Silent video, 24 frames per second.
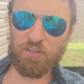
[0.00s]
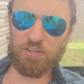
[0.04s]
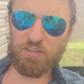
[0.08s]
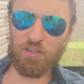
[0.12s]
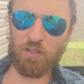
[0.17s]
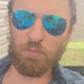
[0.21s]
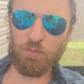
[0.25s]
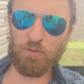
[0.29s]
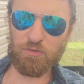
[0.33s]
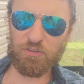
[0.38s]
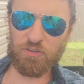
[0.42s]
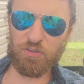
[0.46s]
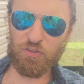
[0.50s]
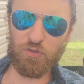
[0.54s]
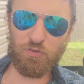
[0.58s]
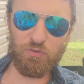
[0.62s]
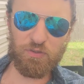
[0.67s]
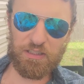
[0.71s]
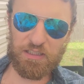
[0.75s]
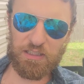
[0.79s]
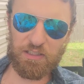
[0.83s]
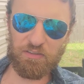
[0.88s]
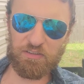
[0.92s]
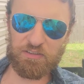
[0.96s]
It's almost
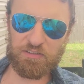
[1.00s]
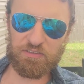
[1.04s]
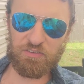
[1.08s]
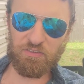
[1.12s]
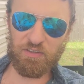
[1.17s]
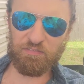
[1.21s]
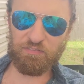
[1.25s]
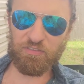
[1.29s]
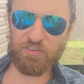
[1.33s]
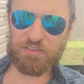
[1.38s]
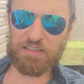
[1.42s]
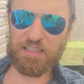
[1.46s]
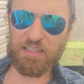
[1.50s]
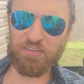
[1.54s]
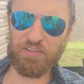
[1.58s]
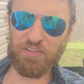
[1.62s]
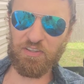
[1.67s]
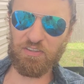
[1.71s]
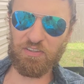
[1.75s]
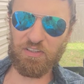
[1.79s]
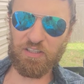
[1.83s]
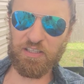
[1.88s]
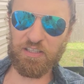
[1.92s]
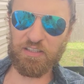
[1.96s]
noon here in Greenville, South
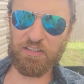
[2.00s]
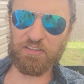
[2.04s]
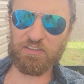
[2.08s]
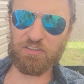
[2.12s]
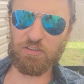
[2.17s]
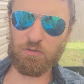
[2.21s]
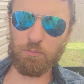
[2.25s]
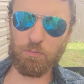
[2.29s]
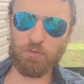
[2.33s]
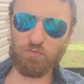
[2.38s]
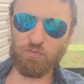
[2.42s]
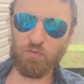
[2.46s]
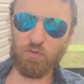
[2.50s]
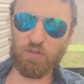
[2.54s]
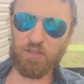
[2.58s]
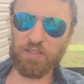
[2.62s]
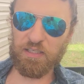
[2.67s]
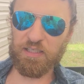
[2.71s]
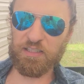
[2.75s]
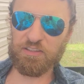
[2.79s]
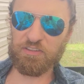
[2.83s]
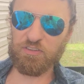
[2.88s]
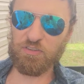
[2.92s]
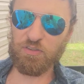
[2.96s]
Carolina, so before
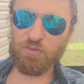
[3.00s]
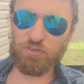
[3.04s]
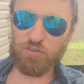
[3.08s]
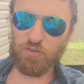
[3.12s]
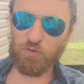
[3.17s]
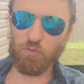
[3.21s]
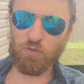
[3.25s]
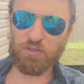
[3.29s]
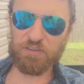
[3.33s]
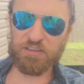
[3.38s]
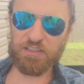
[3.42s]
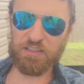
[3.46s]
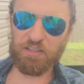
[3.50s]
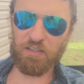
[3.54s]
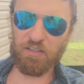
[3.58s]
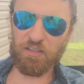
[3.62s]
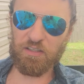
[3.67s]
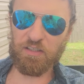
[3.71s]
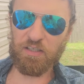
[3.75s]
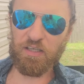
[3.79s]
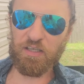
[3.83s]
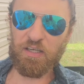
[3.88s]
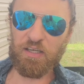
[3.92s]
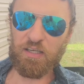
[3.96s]
it gets too scorching
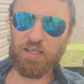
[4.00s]
hot.